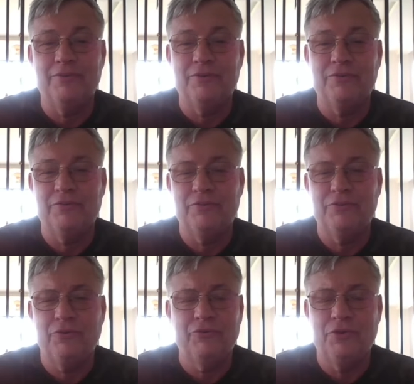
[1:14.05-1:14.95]
It
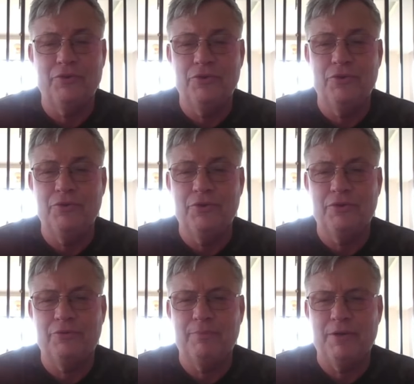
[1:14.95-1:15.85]
shows at noon.
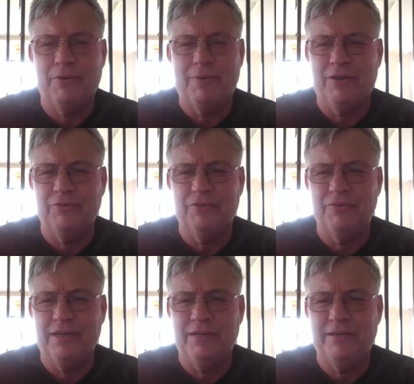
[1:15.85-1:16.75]
It's been around since
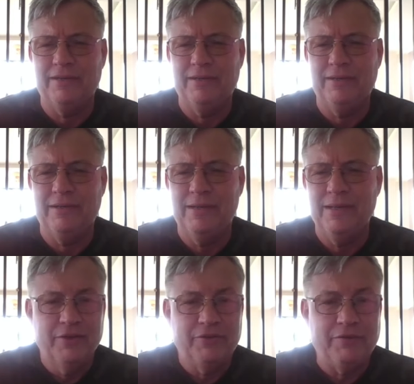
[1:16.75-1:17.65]

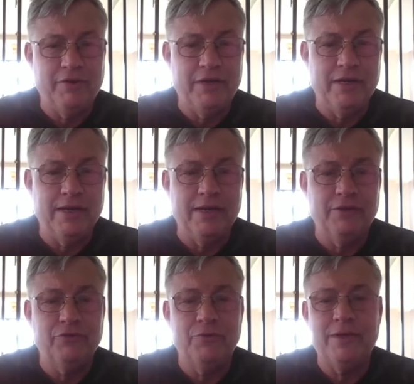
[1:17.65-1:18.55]

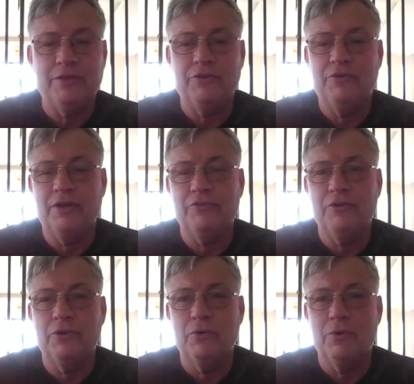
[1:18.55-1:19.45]
1979, so we got the chance to
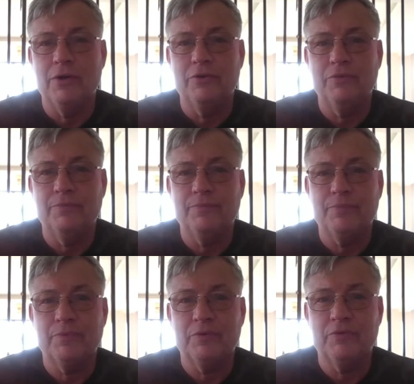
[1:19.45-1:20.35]
go on
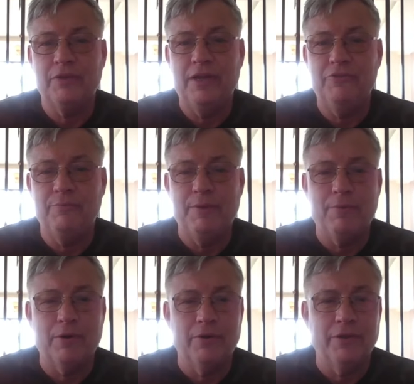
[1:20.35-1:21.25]
stage and be
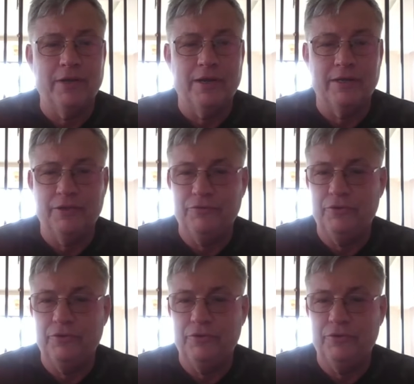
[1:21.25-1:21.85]
part of the audience.